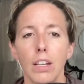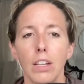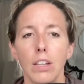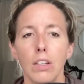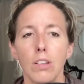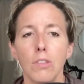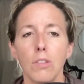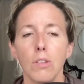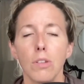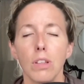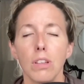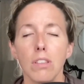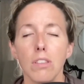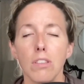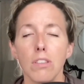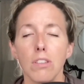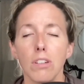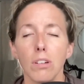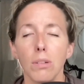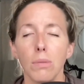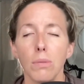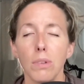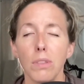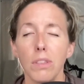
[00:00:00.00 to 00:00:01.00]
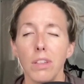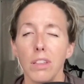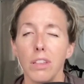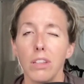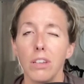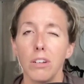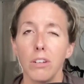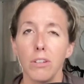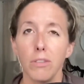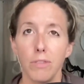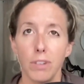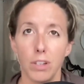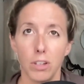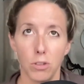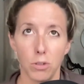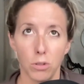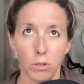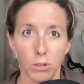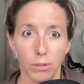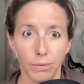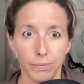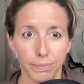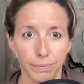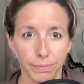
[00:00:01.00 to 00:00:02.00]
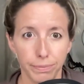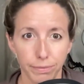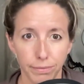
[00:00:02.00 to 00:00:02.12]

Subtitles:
So let's start with a little visual.